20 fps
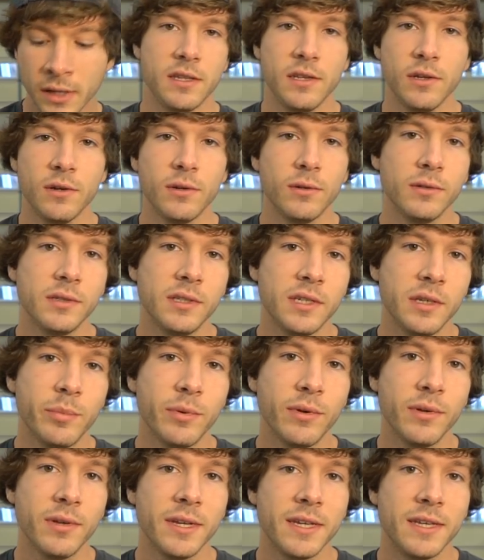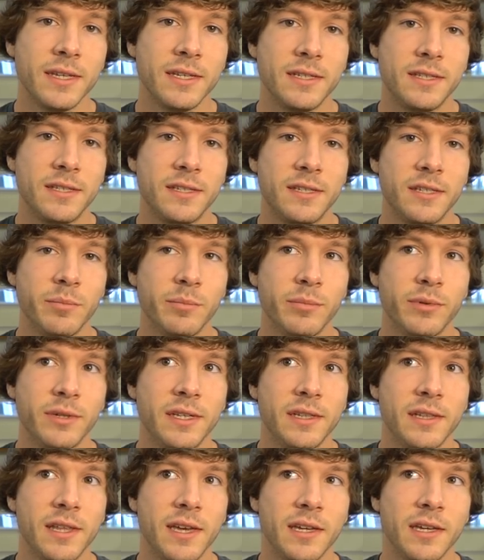The old nipple is
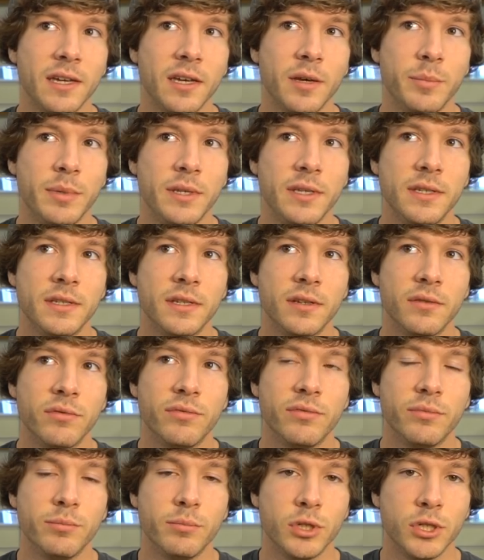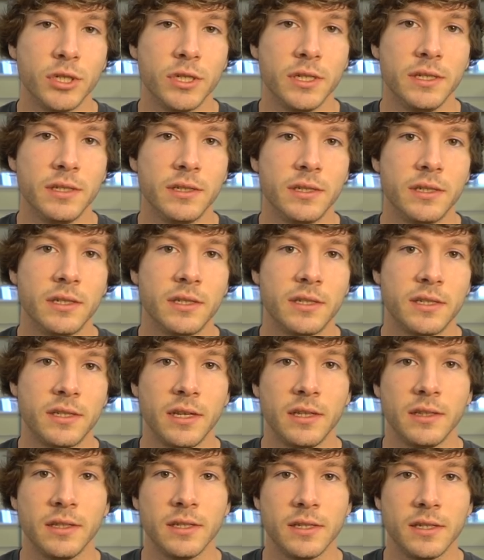simply like a piece of machined
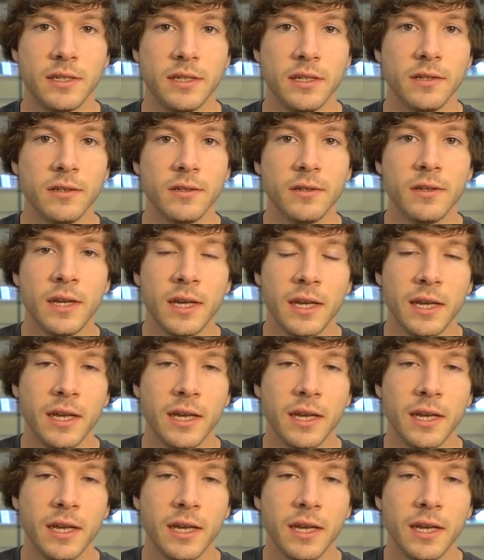stainless steel